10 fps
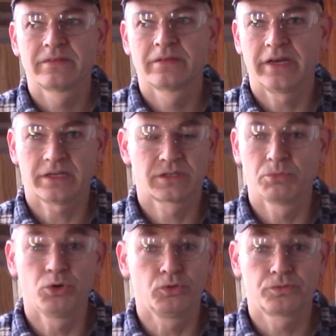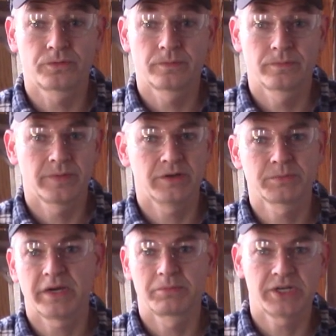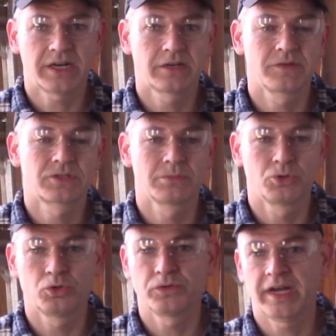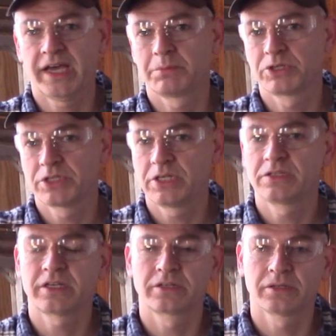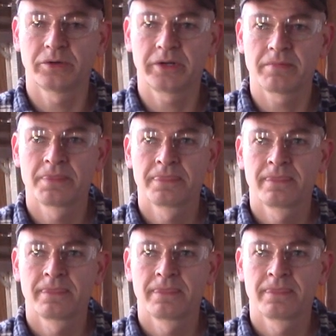like to move. That was my objective, is to move, and I had machines, I had to load it.